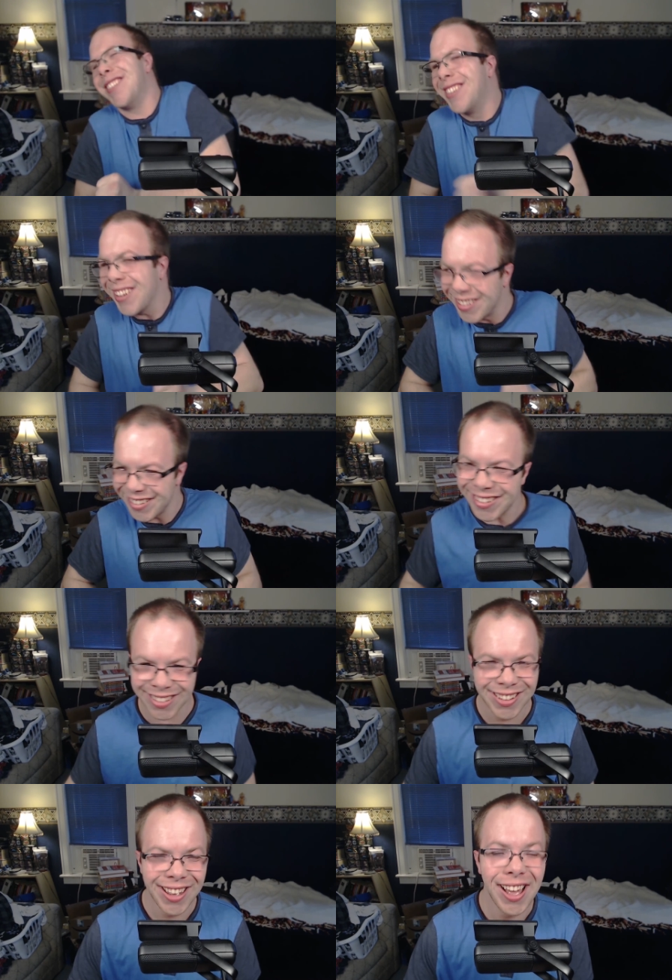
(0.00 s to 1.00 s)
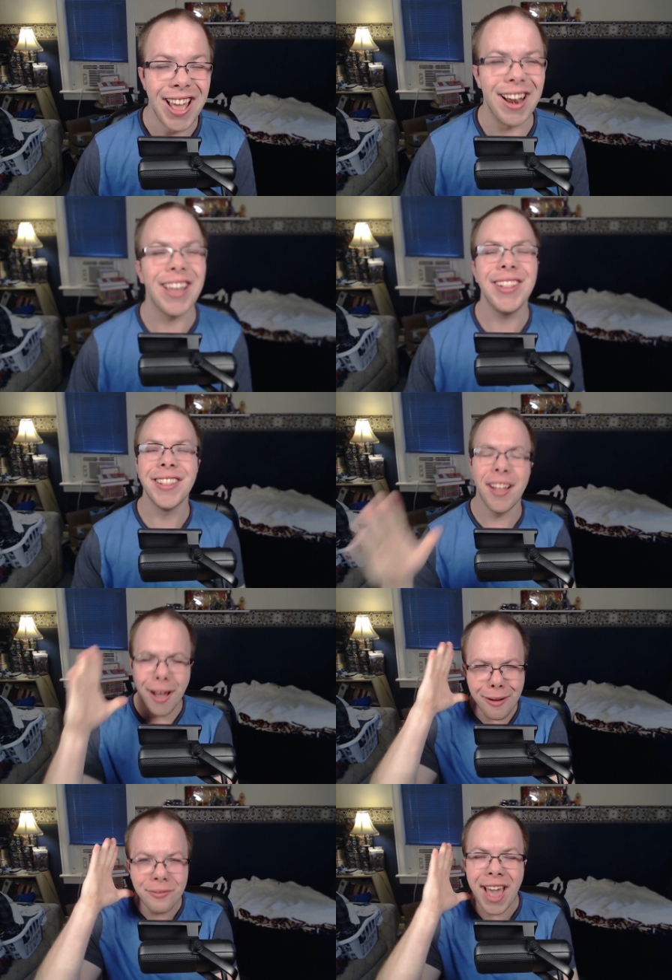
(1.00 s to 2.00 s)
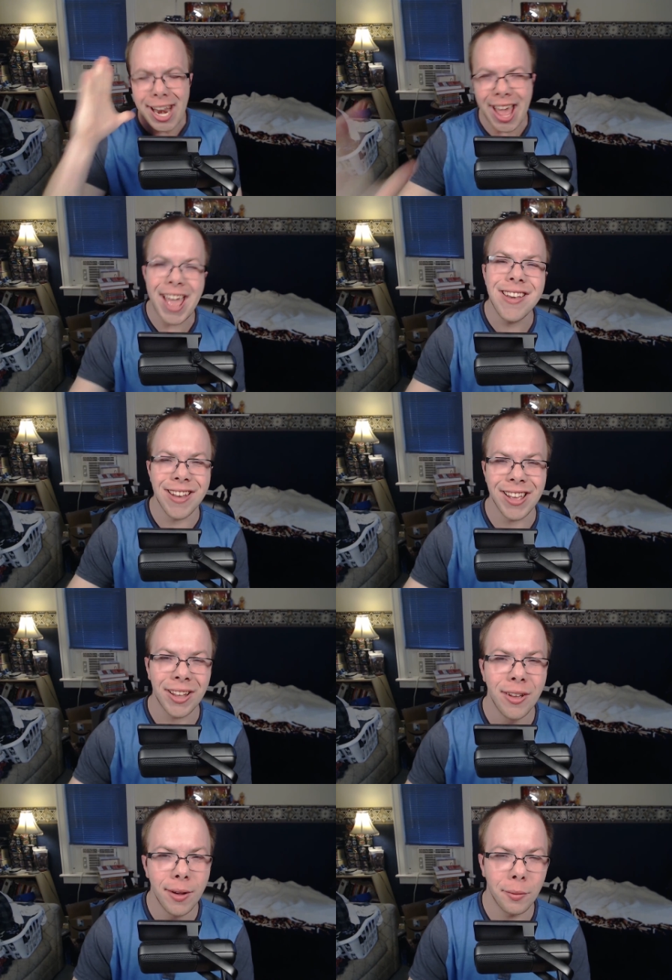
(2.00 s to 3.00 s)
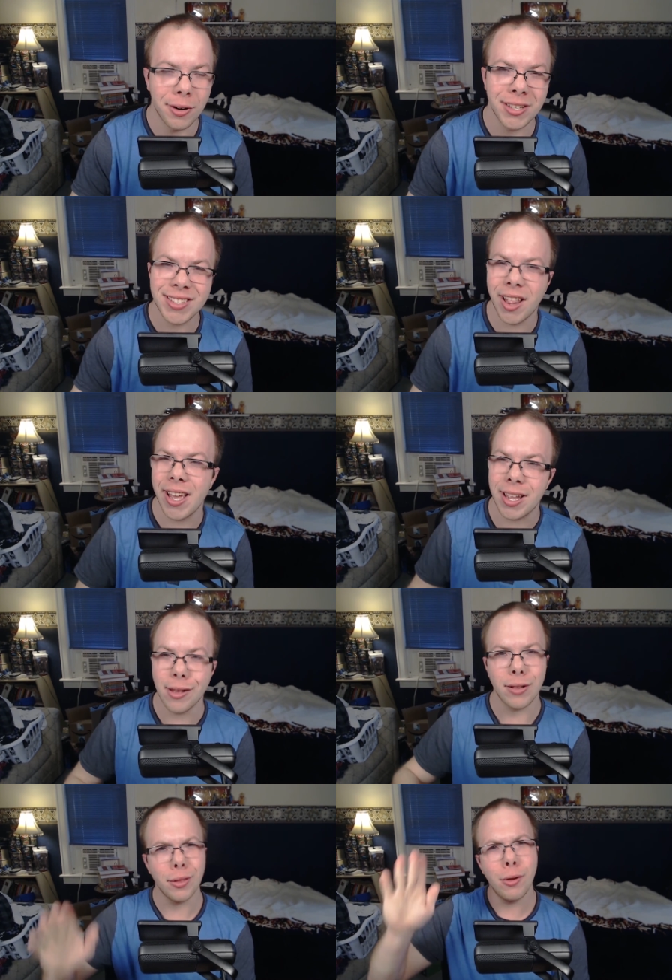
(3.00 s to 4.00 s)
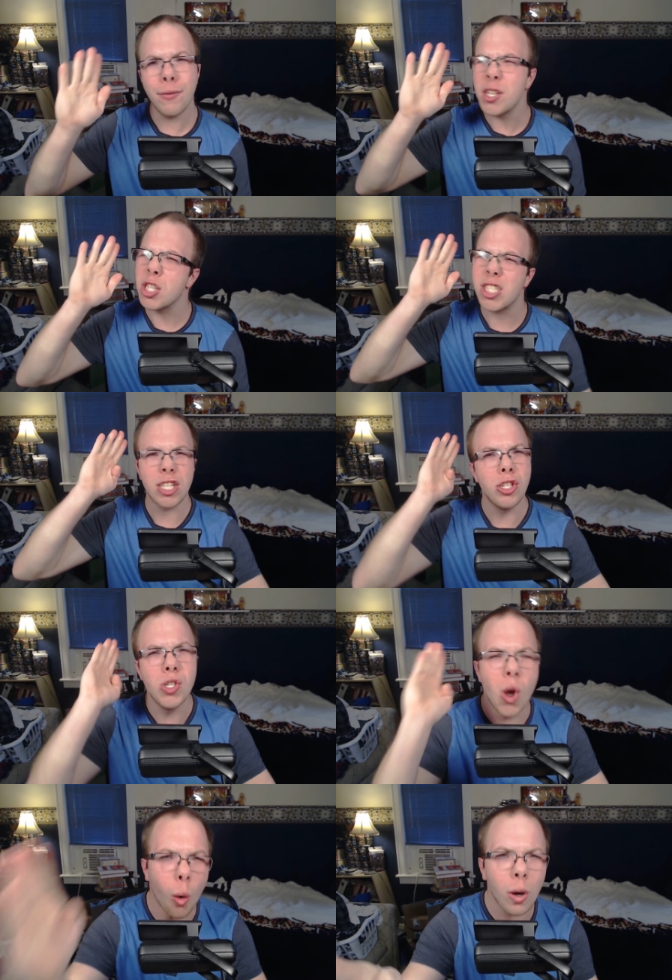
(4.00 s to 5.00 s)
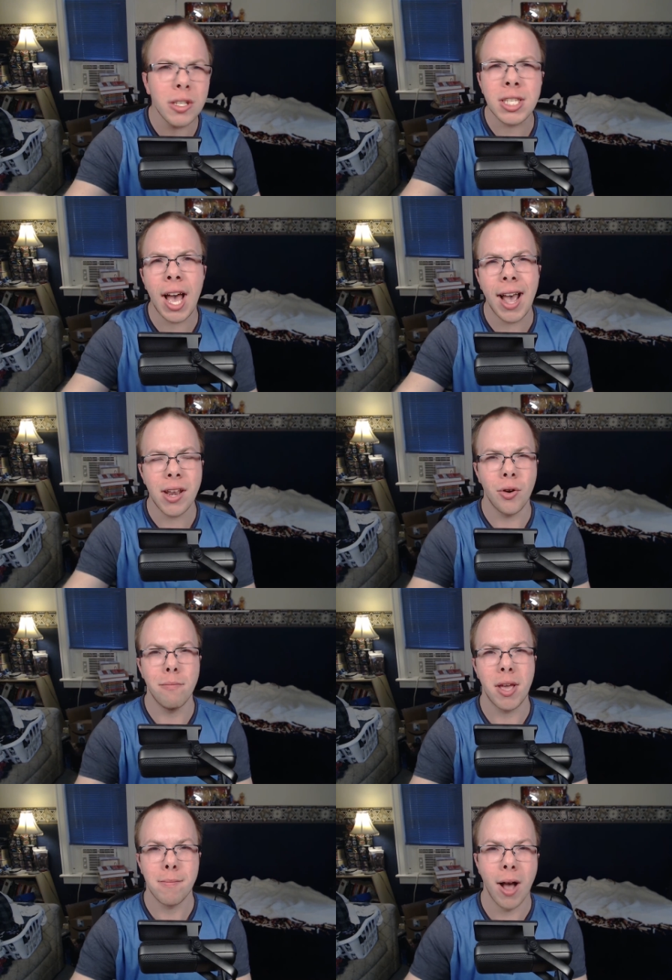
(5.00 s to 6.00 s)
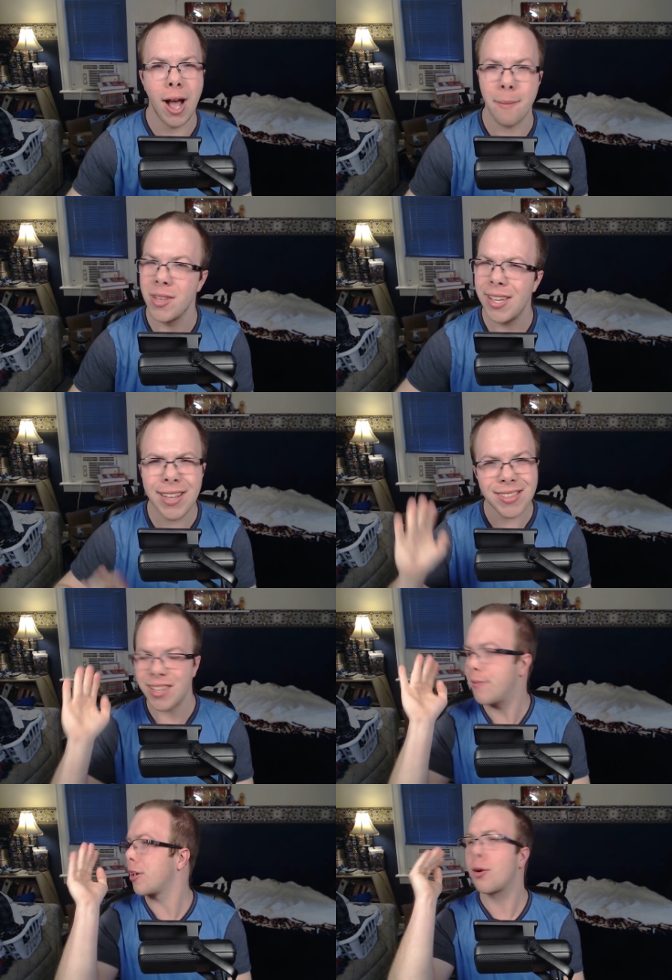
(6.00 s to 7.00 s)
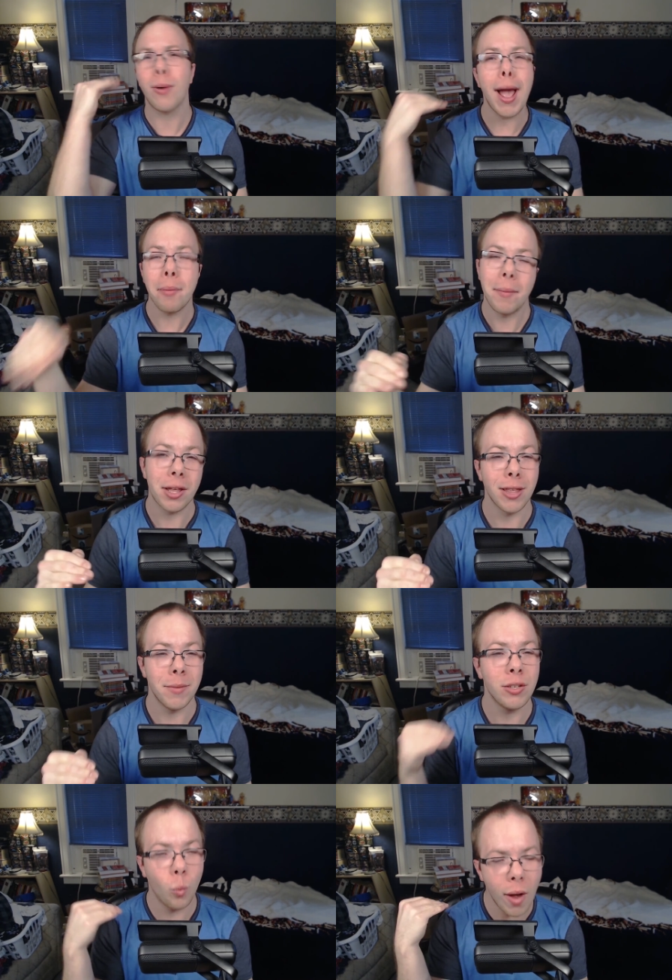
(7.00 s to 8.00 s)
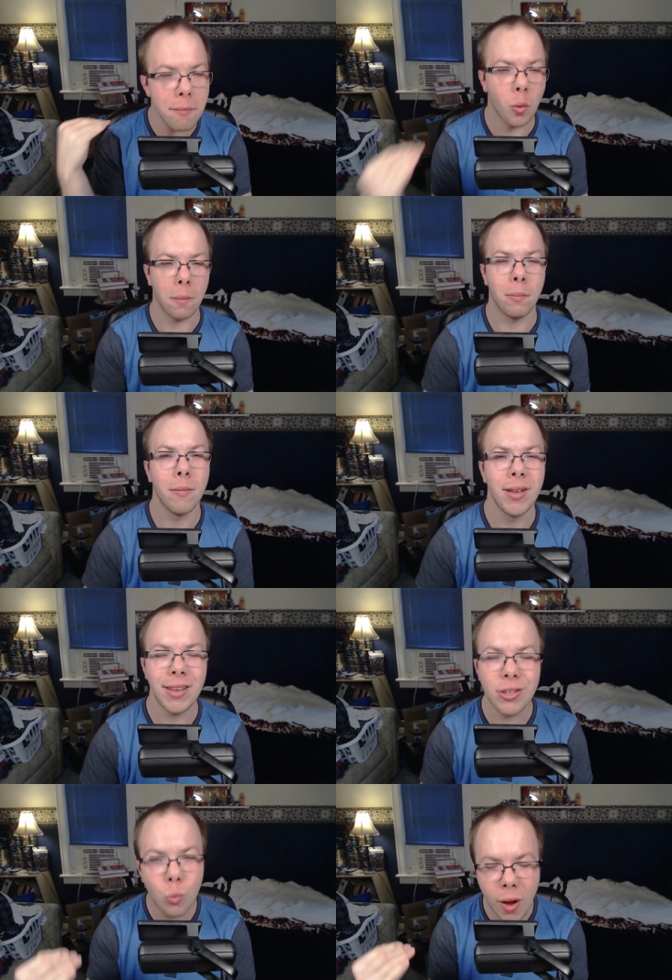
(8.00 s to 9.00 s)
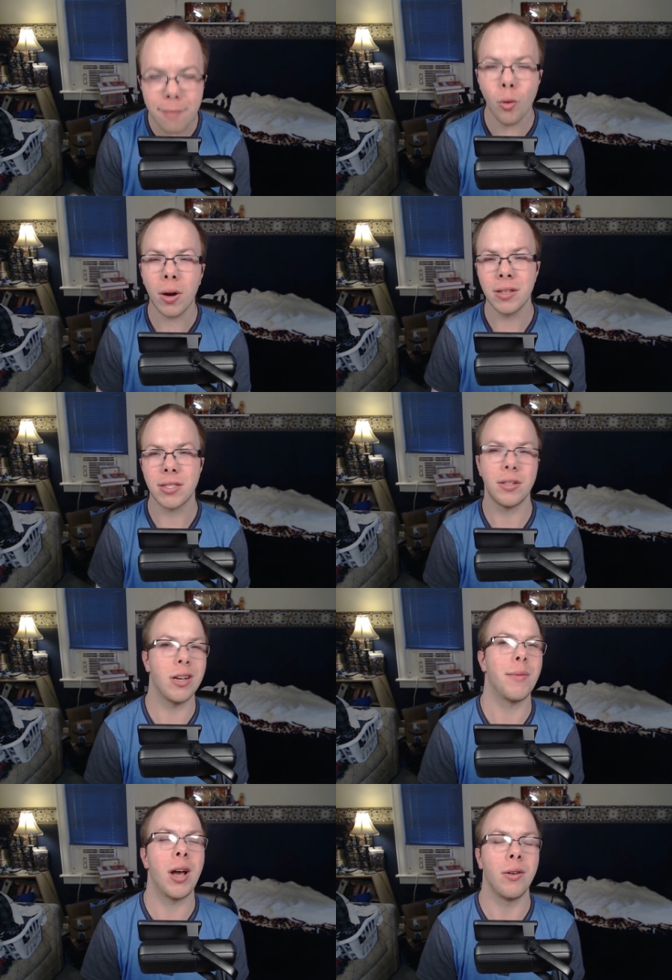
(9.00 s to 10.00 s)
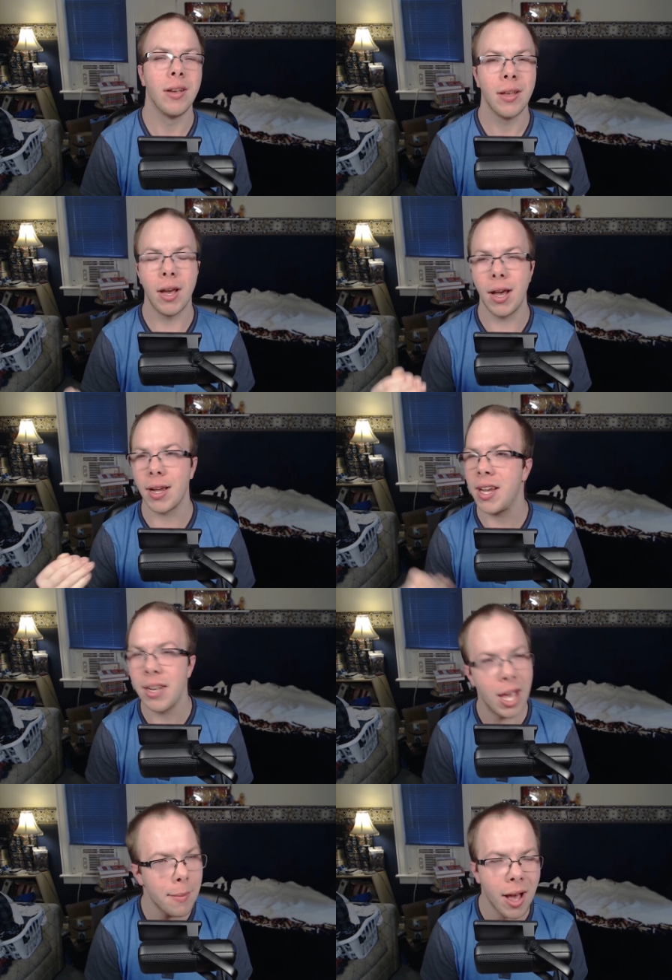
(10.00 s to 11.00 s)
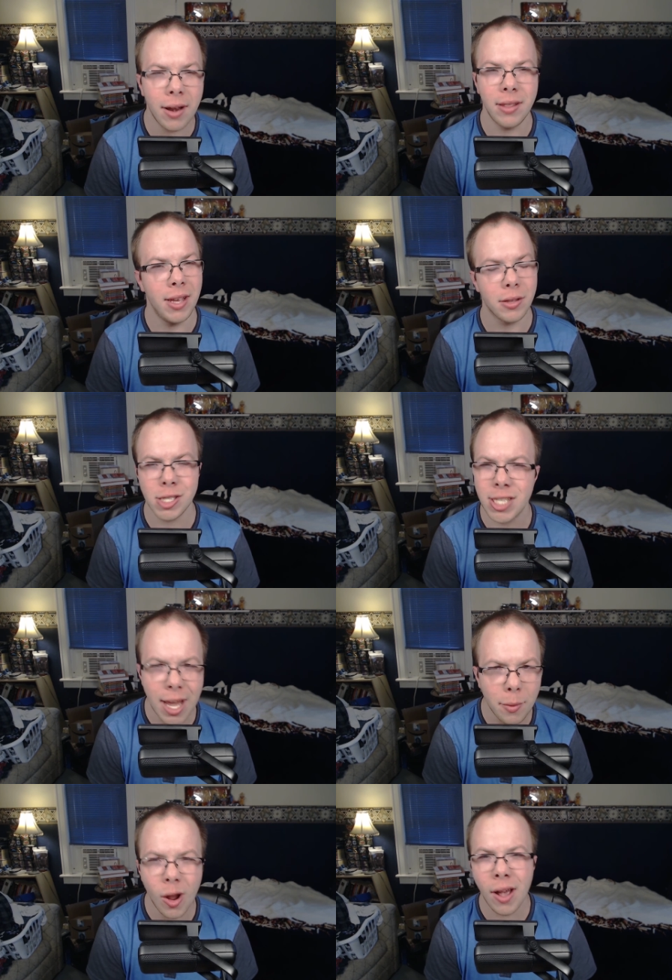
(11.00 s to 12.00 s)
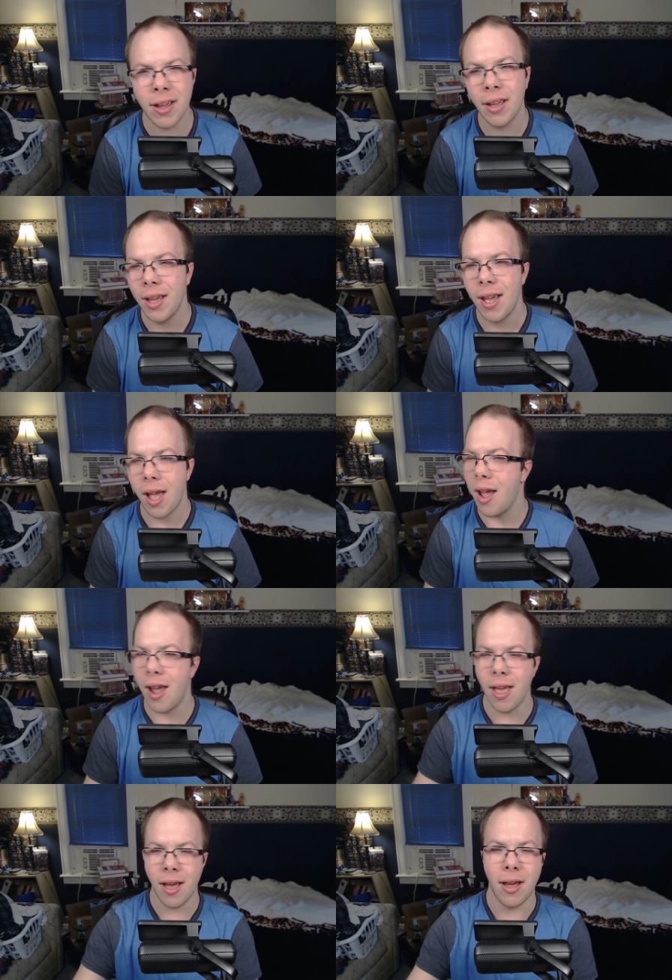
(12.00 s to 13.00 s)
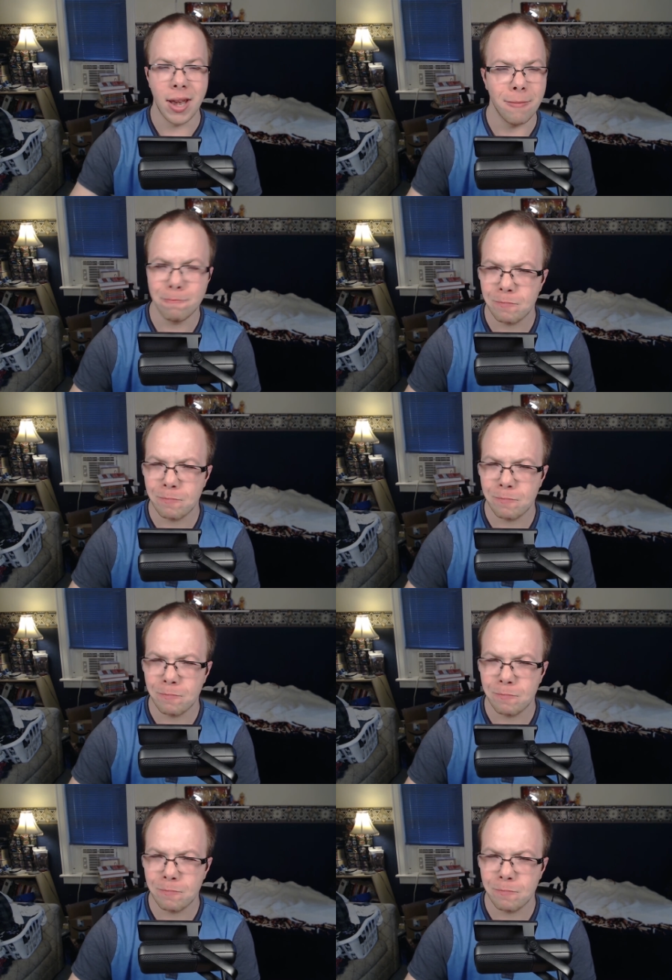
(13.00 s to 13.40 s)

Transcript: and I love that ending where it's like Luffy just ignores Kaido and Big Mom. He doesn't give a crap about them. He's way more he's way more concerned about uh, Kinemon and the other samurai. And